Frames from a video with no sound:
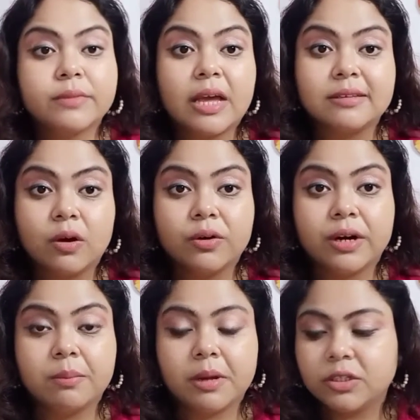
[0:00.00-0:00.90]
as I
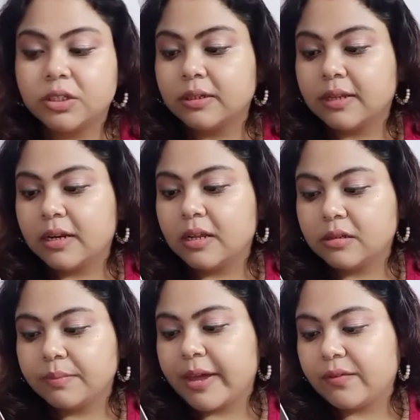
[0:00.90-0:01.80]
already mentioned, it
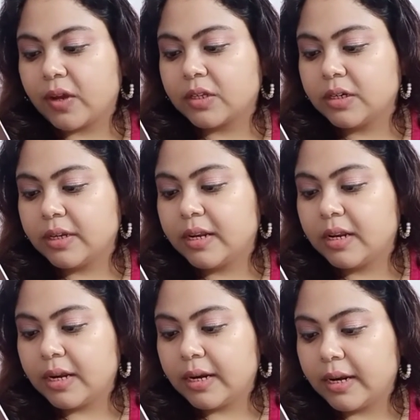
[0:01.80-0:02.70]
is manufactured in
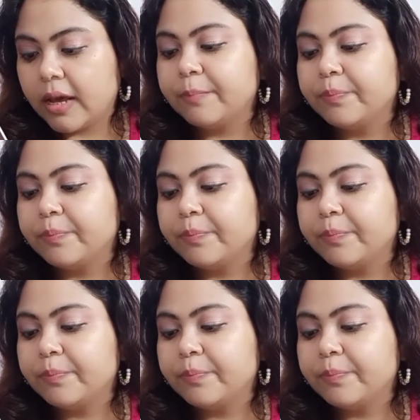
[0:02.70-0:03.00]
India,